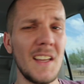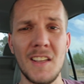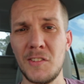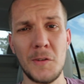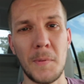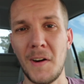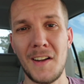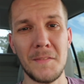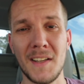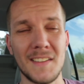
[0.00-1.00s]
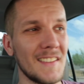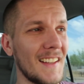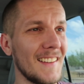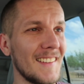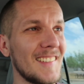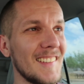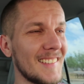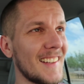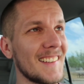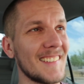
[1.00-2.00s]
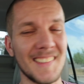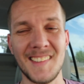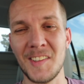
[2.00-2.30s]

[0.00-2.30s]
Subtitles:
It's super hot, man. Like, this is Texas.